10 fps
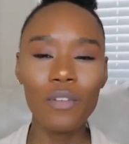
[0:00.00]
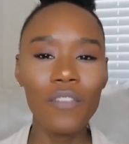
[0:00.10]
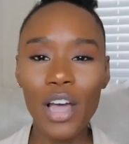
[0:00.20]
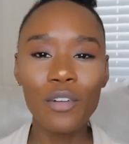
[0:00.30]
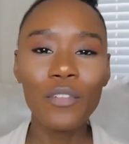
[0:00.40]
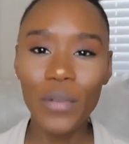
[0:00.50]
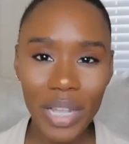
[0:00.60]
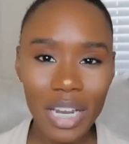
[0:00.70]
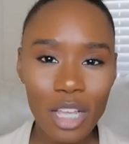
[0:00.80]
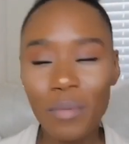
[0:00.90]
newfound
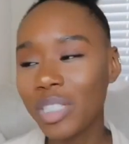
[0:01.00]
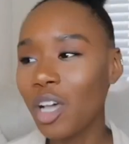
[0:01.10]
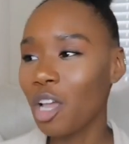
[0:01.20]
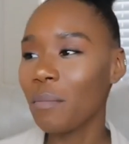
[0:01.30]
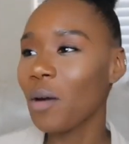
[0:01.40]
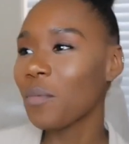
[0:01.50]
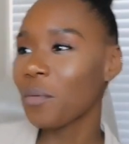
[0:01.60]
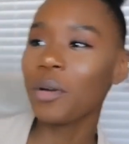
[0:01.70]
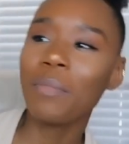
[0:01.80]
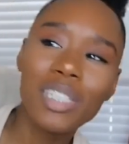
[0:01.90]
freedom and talking about
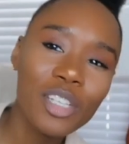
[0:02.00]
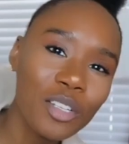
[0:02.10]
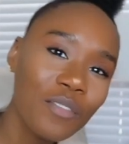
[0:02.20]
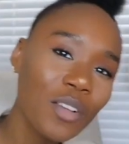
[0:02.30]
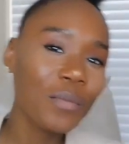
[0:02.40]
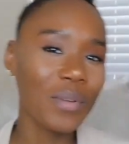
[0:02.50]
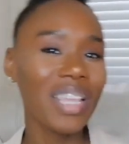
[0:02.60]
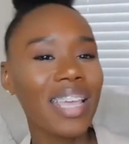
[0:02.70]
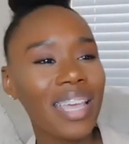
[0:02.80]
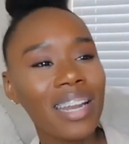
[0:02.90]
what we're about to do for the
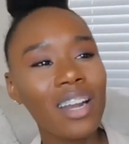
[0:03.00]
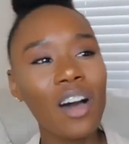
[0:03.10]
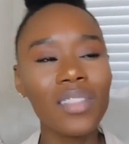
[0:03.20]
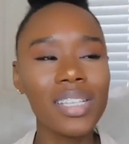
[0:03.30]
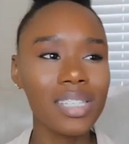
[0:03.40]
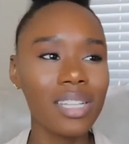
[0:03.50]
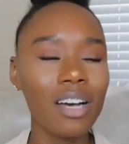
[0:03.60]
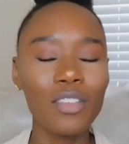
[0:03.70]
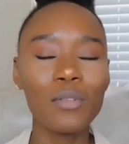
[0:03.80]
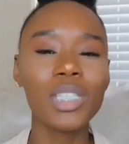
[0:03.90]
weekend and all this
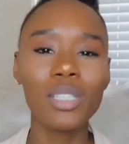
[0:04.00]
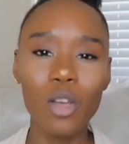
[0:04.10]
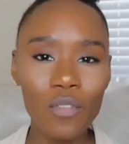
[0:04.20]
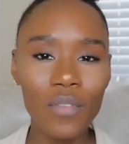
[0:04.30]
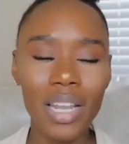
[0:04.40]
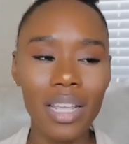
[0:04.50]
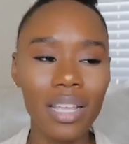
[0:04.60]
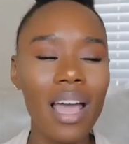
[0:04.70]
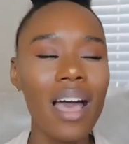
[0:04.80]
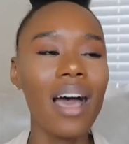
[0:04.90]
stuff. It was so funny.